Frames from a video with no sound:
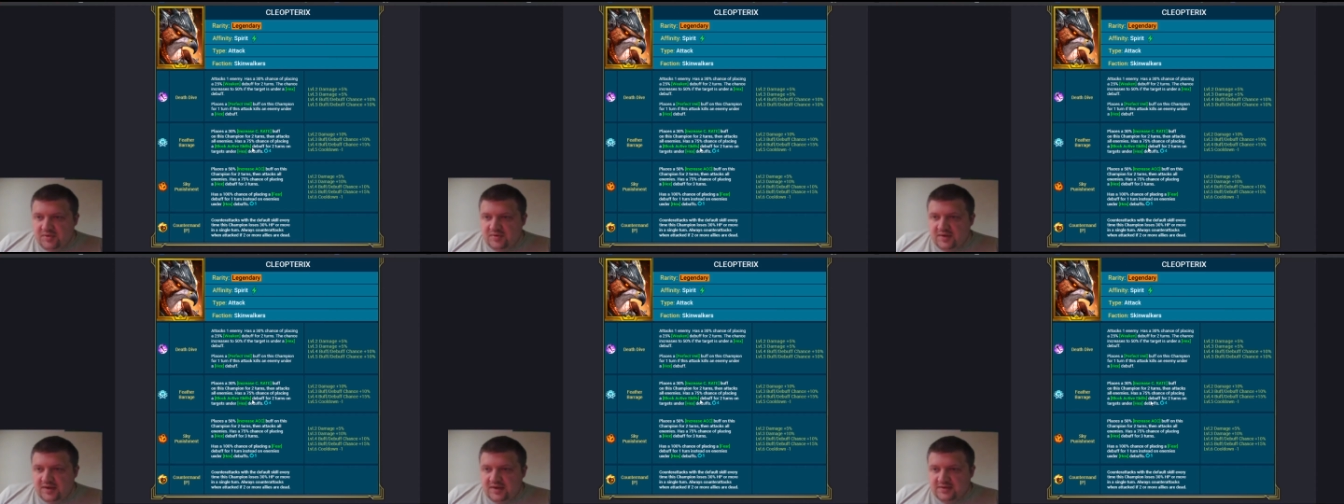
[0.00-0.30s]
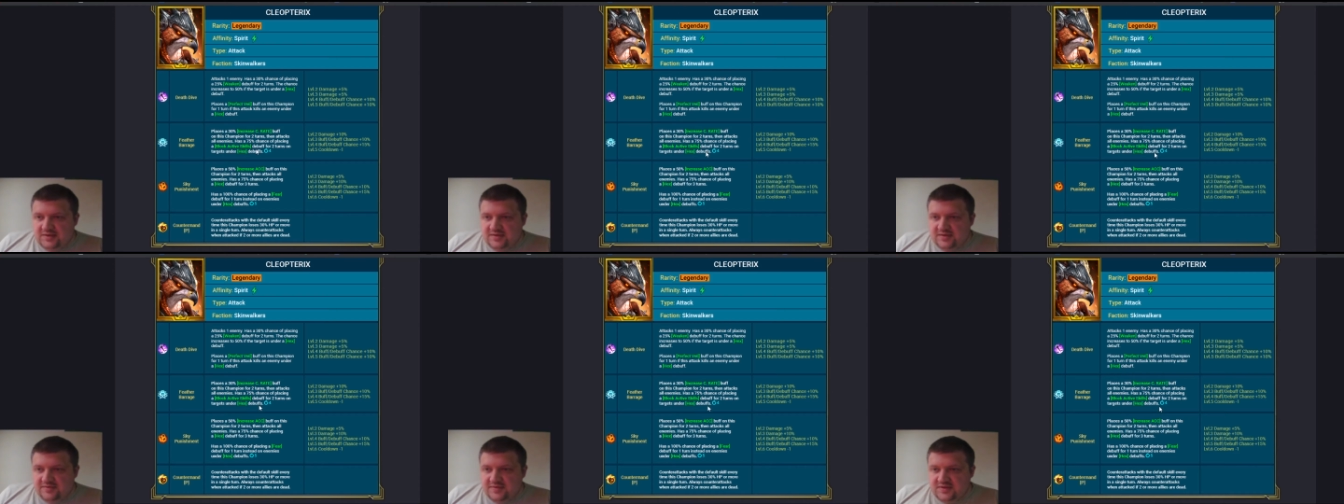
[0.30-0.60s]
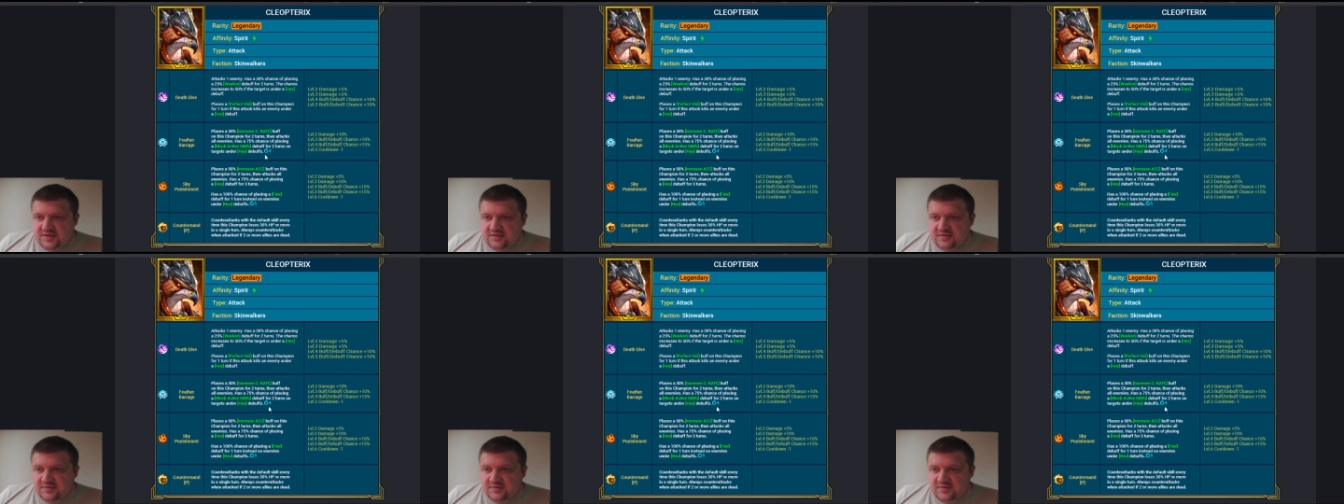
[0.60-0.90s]
active
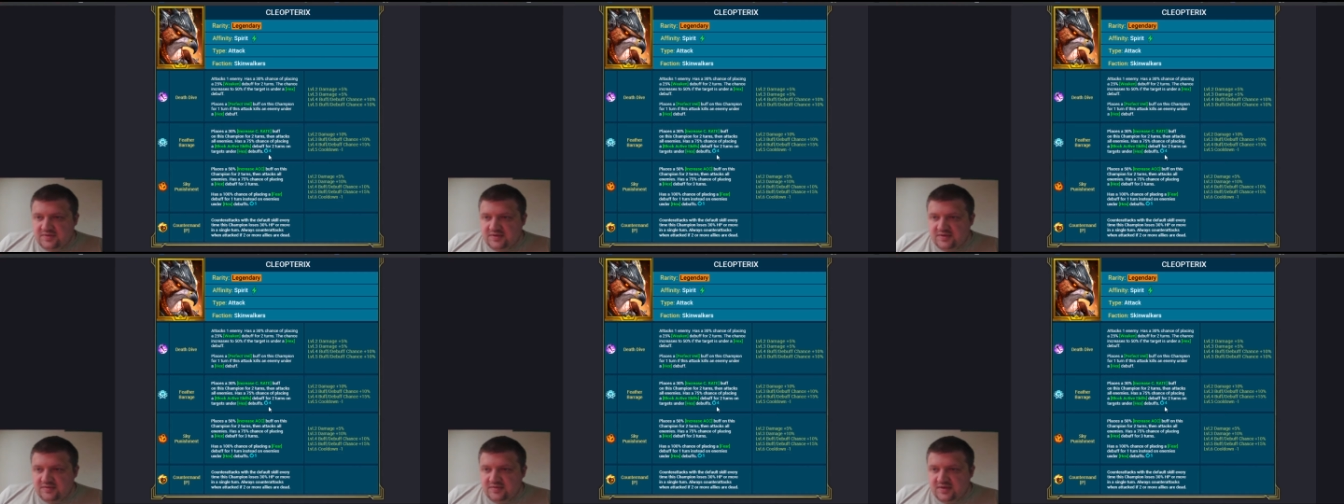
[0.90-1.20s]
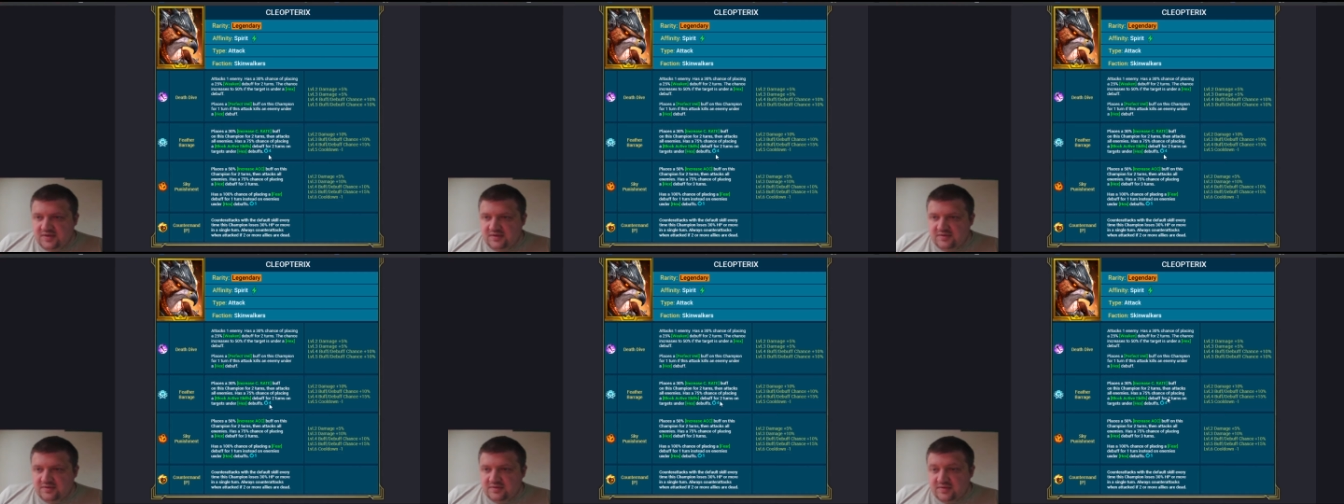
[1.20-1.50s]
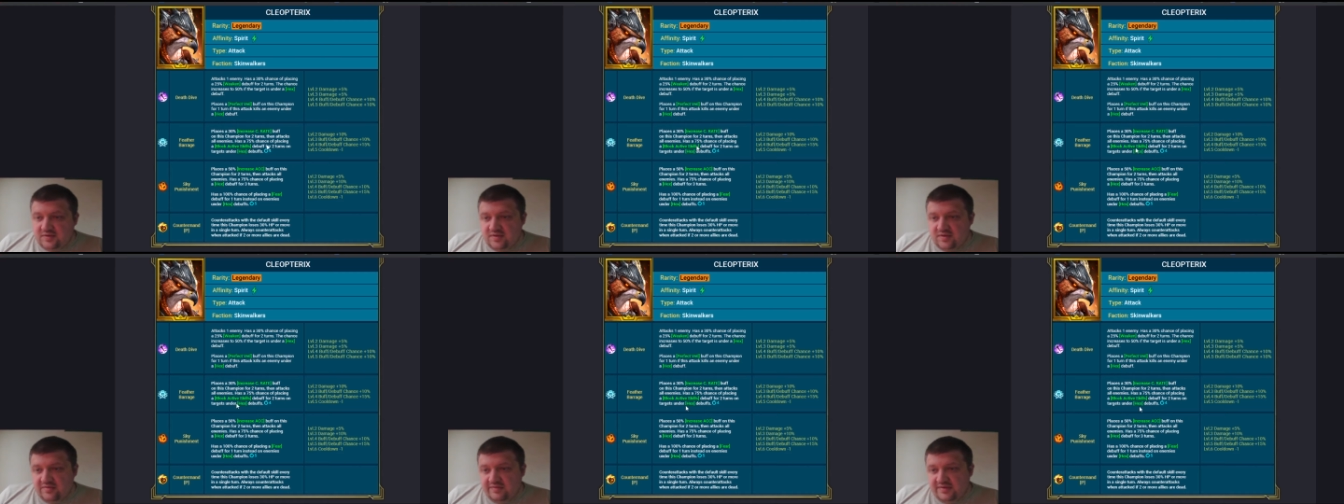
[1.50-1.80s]
skills for 2 turns on a
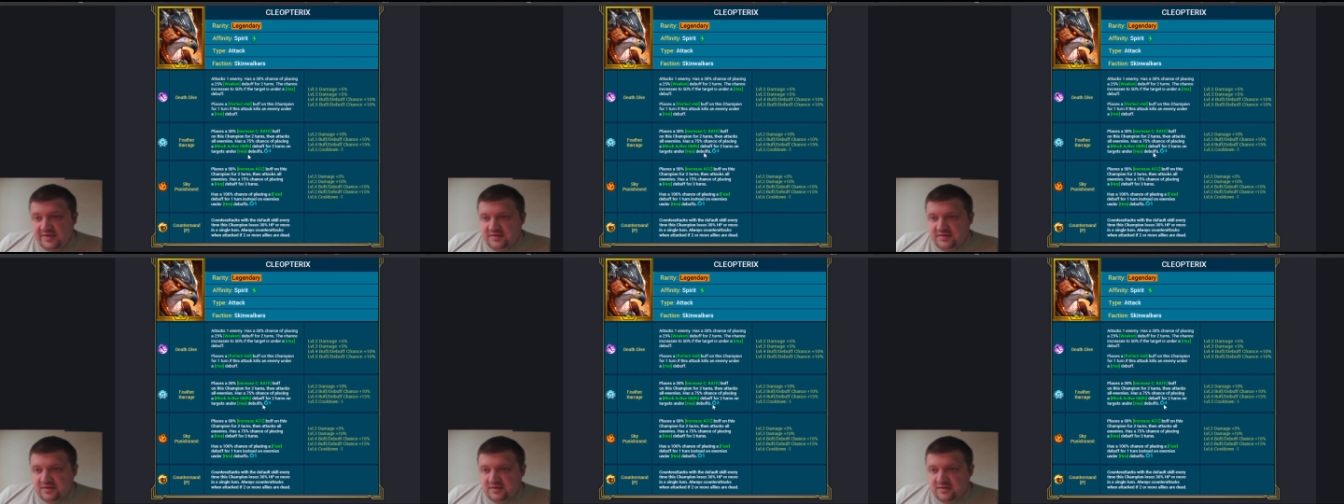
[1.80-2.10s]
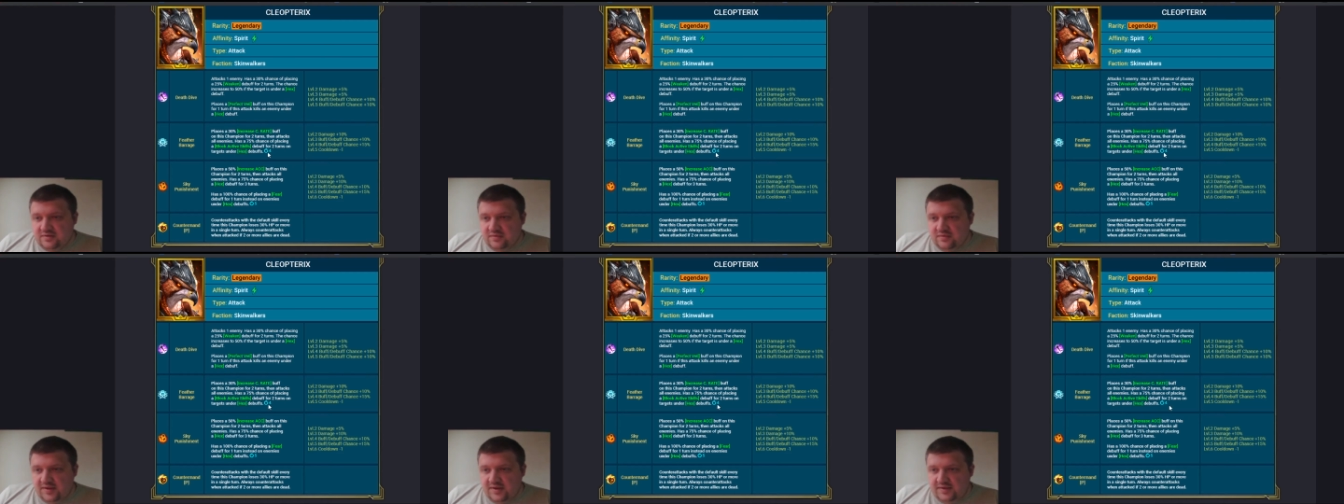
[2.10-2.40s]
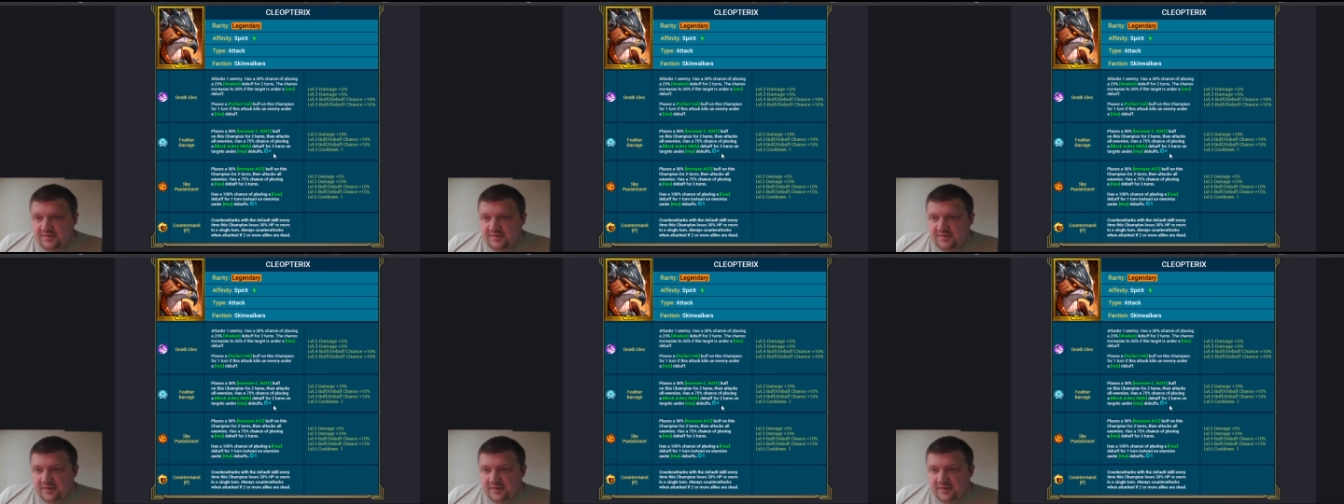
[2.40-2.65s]
3-turn cooldown.